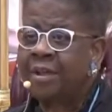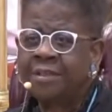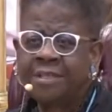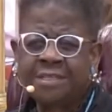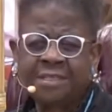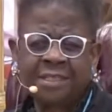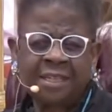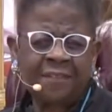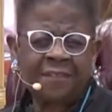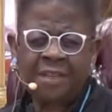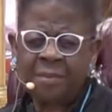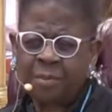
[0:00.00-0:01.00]
on this
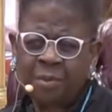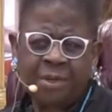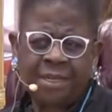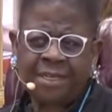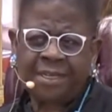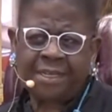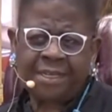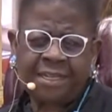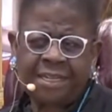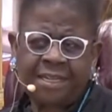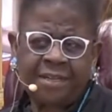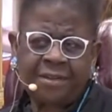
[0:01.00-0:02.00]
lovely morning
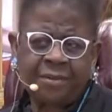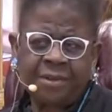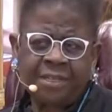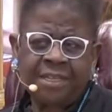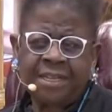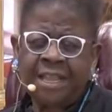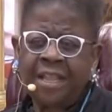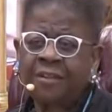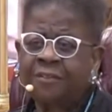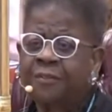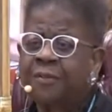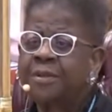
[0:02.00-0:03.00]
in Northern
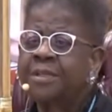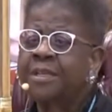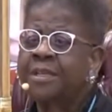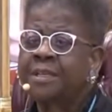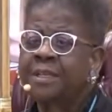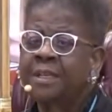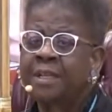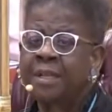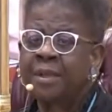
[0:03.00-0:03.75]
California